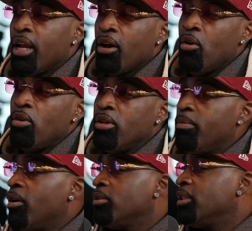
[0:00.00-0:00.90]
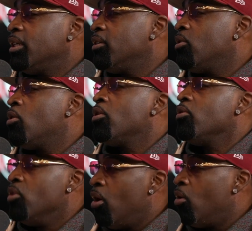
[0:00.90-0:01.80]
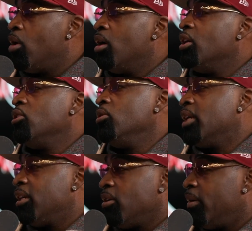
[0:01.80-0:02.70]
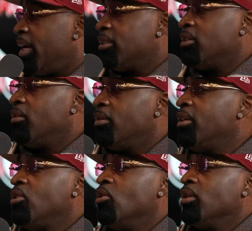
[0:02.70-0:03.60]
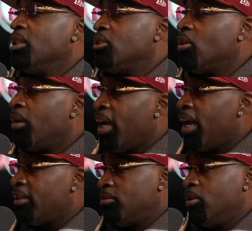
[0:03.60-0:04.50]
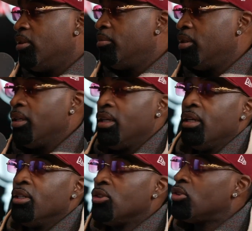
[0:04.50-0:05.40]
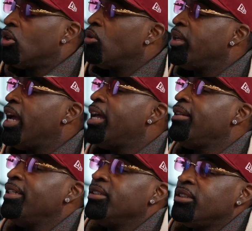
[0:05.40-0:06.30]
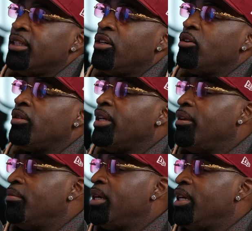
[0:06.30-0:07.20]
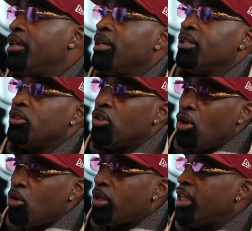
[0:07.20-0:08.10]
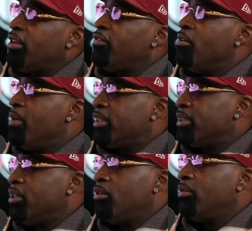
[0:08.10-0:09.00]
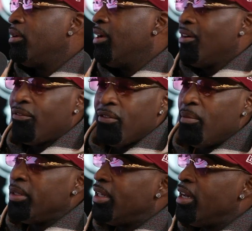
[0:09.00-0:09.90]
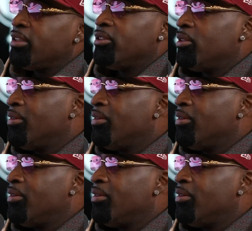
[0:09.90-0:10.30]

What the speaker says: I go in your purse and get a quarter? No. You take your ass over there, you're going to get your ass whooped. So that instilled in me to go get it for myself from a youngster.